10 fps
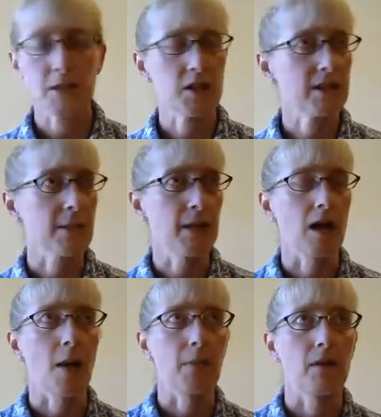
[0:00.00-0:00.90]
She sent me a
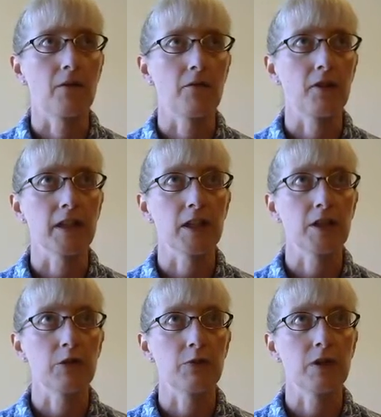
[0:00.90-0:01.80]
couple of really
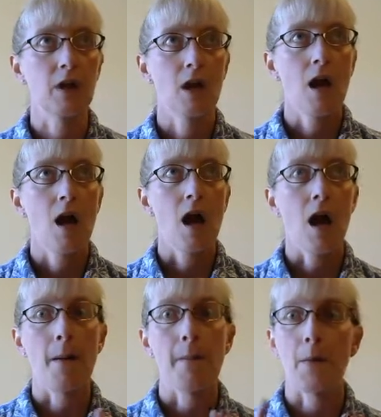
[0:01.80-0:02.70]
cute
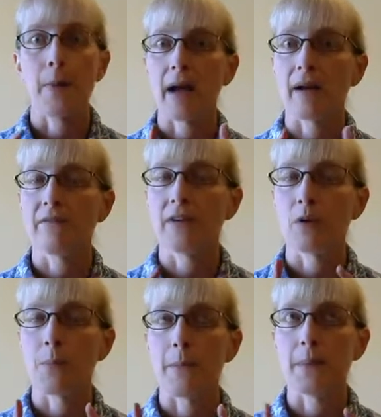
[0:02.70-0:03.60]
alpaca
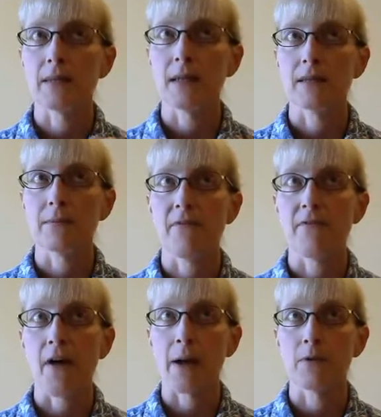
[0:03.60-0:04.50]
finger puppets and some
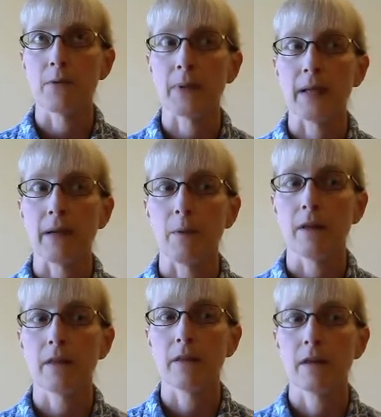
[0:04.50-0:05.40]
fiber to play
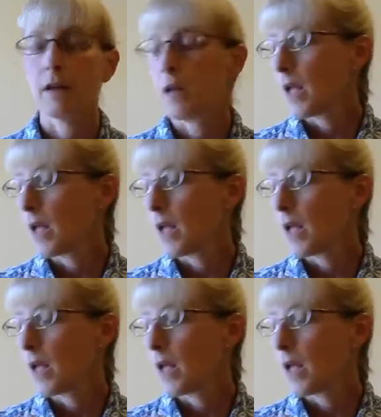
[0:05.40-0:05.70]
with.